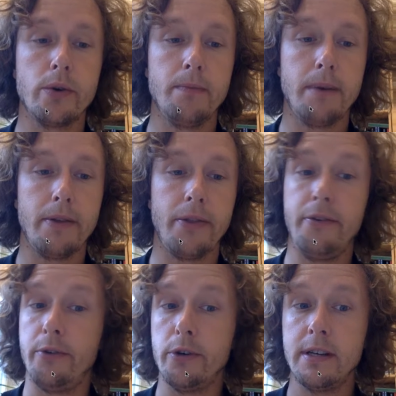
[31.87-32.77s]
about the
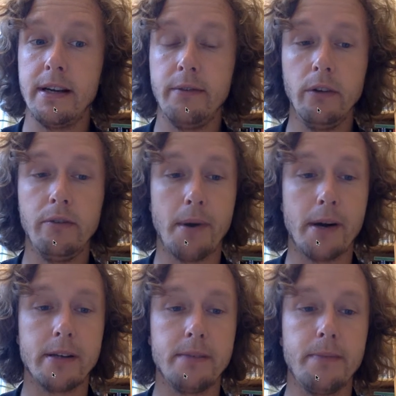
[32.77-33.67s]
first level of
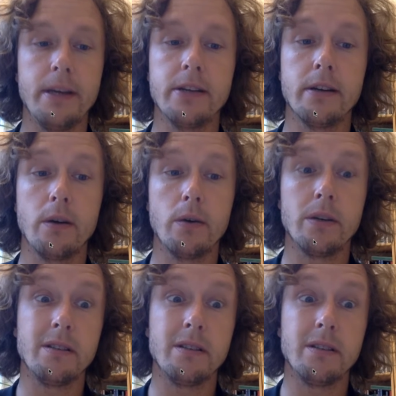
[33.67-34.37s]
participation according